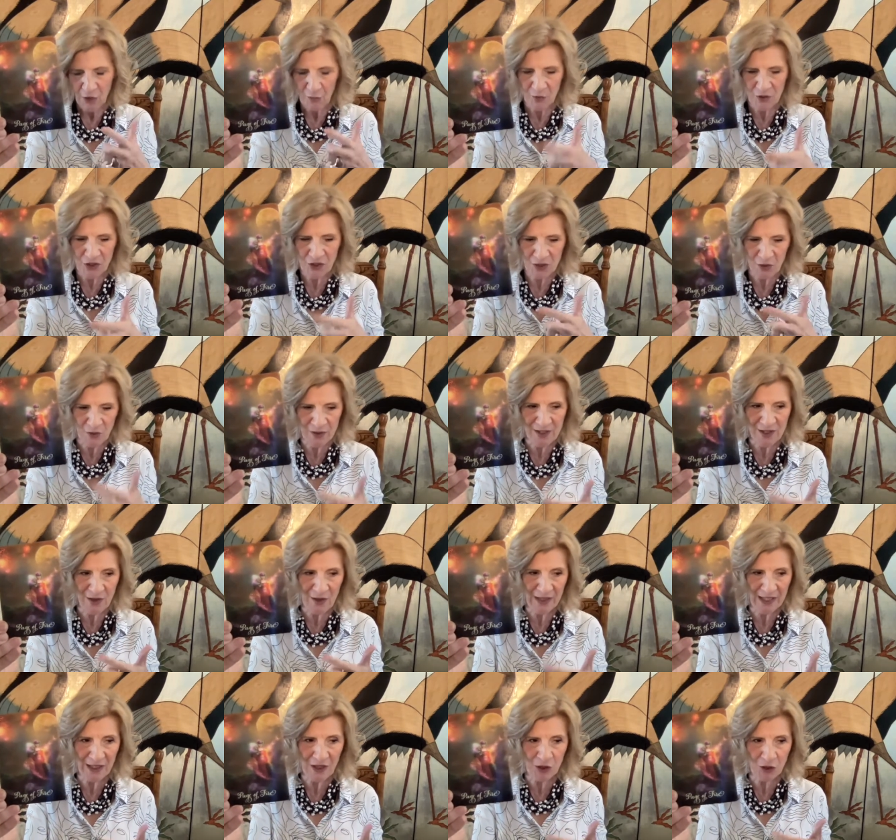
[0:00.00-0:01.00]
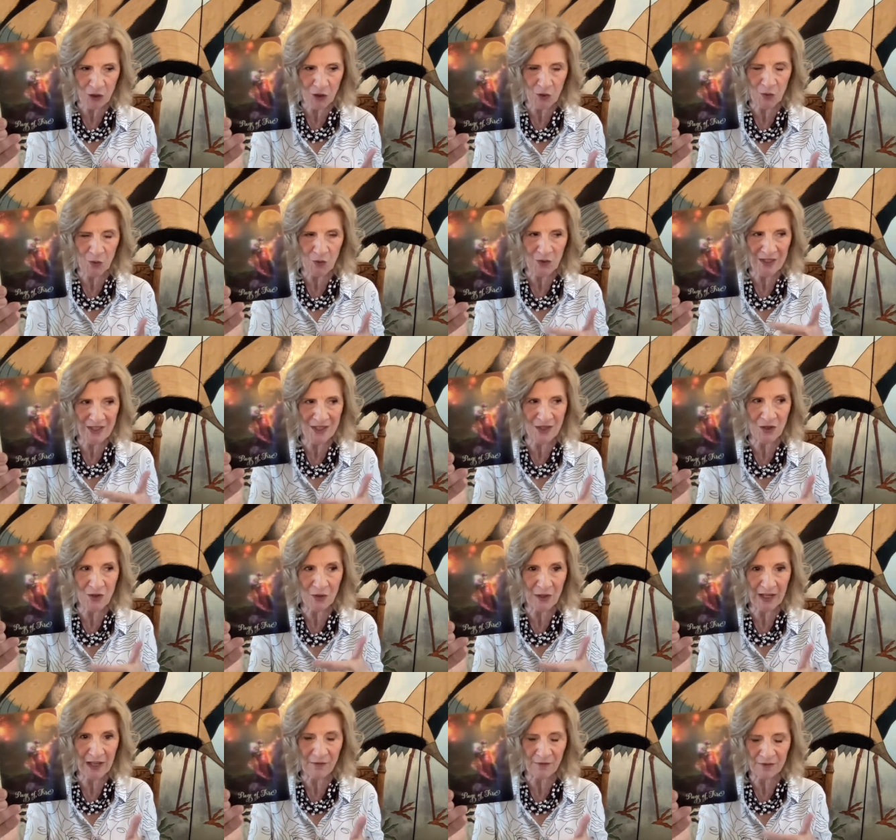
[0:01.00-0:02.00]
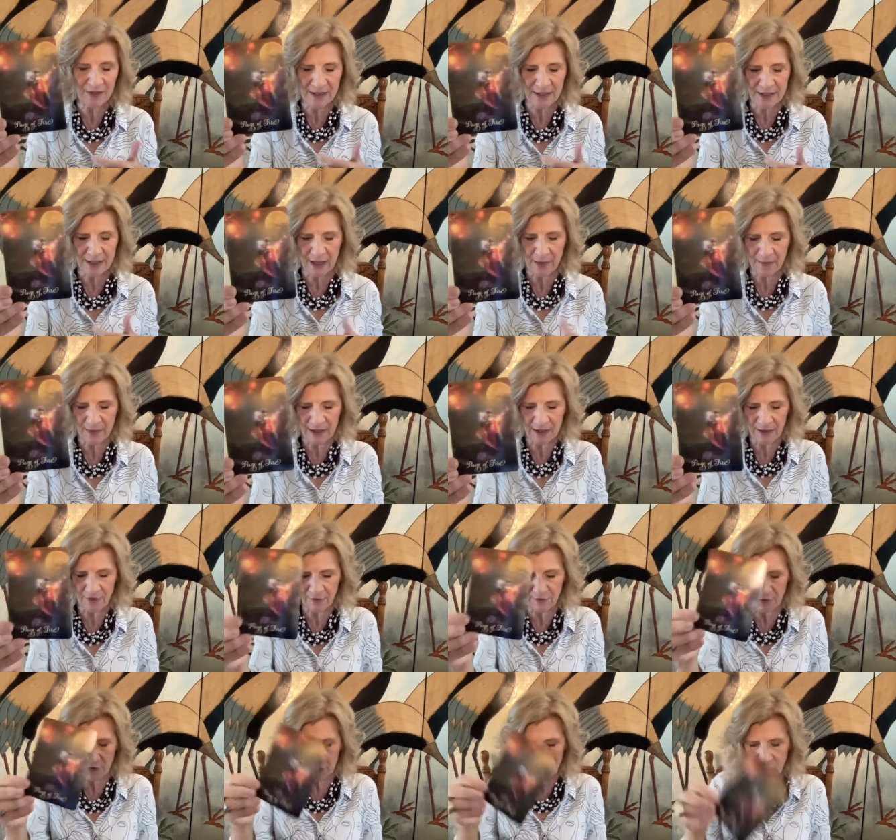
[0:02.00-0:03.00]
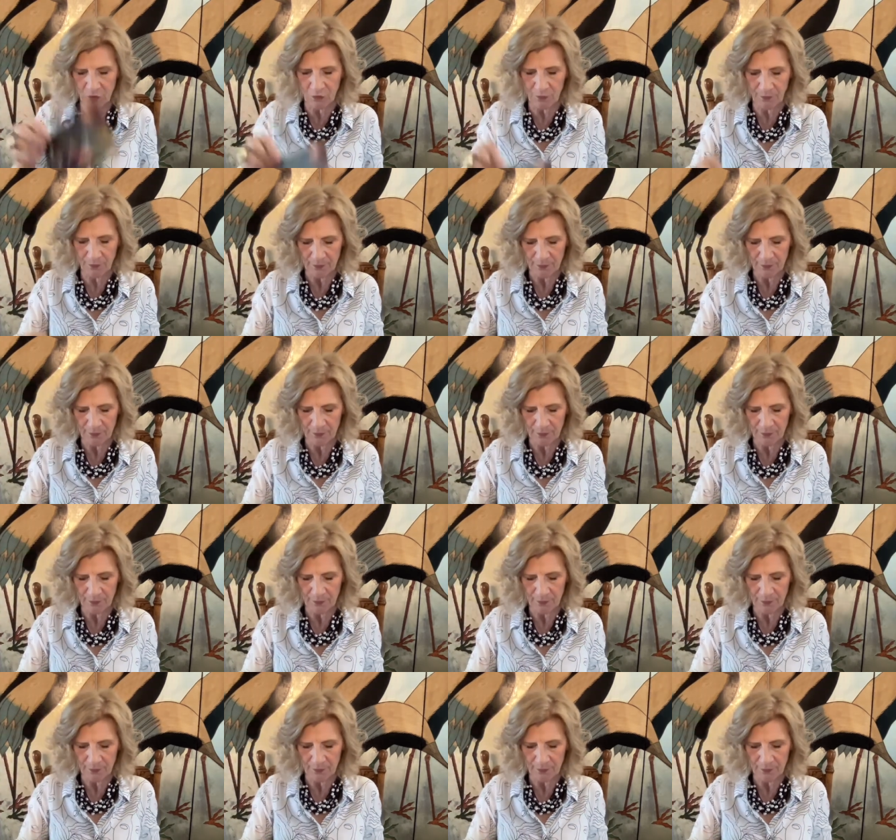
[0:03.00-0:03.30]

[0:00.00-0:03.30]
which is also linked to this new love that's coming in for you.